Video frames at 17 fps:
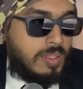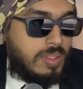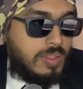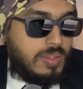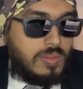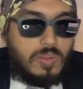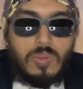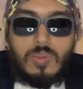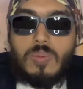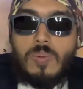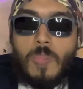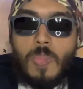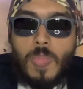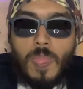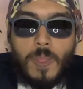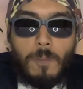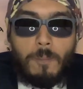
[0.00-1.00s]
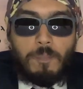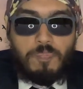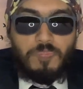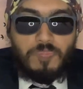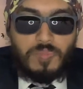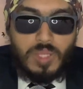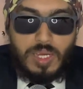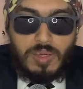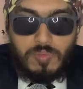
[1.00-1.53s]
So,
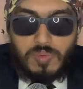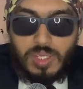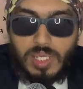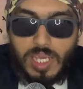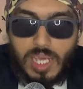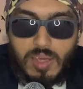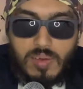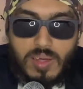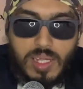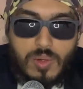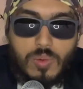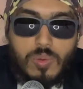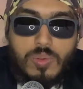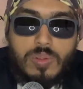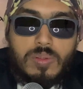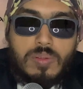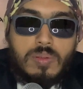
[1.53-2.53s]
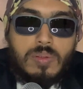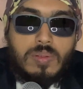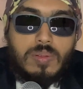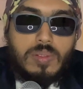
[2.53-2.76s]
and we have our own,